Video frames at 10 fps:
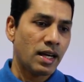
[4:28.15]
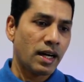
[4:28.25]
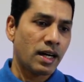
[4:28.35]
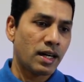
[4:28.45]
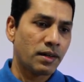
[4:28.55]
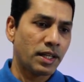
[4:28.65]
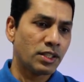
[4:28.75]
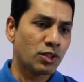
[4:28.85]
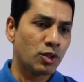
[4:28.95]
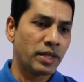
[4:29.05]

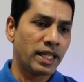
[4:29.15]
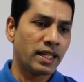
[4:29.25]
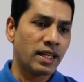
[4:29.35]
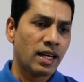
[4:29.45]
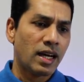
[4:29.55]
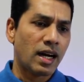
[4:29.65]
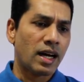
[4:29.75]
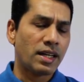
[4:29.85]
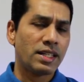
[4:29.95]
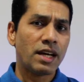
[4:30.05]
It could be
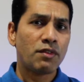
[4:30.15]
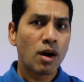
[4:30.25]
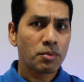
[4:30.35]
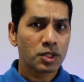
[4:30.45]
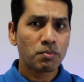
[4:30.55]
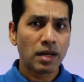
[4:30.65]
a DevOps